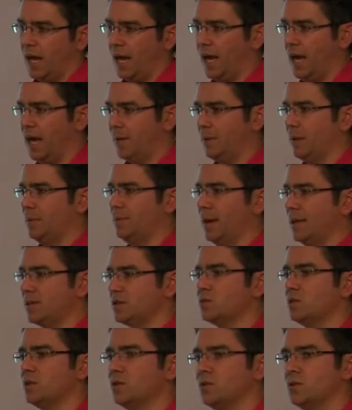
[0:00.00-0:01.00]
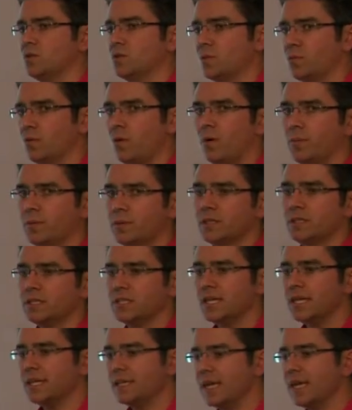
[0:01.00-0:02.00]
and make sure you do it properly
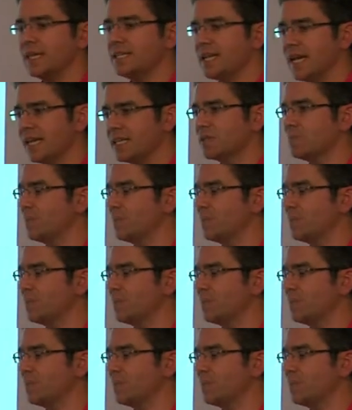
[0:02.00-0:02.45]
to get that tax